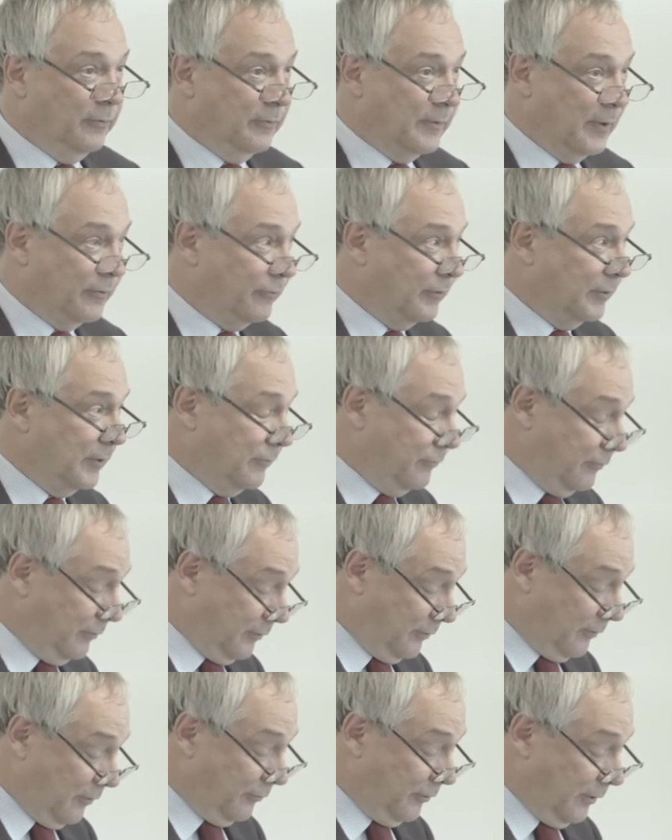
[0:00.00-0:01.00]
That's to give,
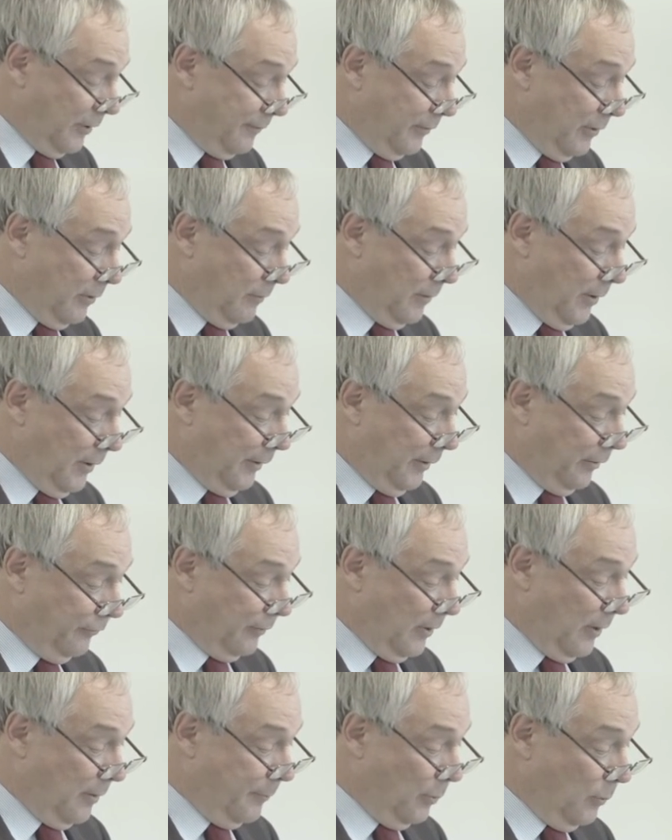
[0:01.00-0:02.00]
just to give you an
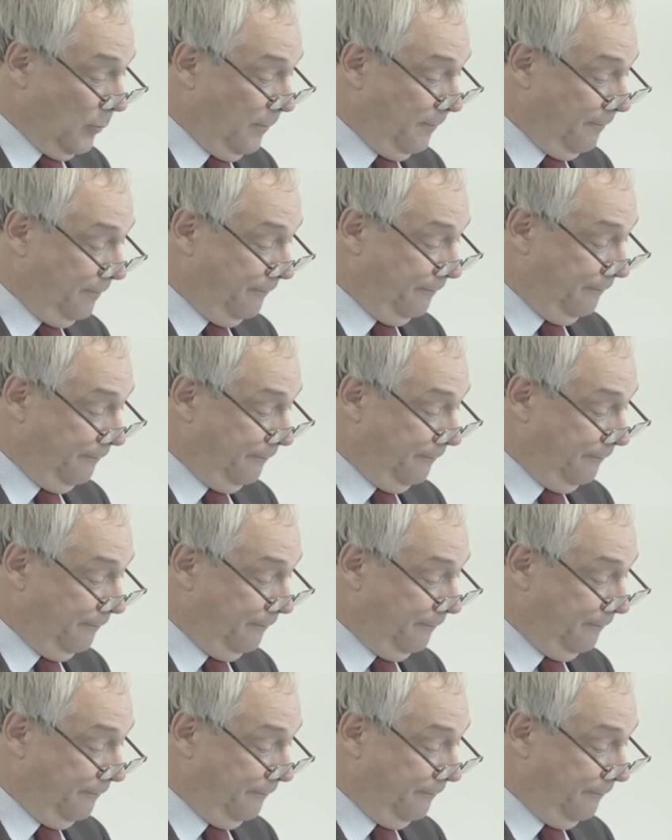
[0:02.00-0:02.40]
example.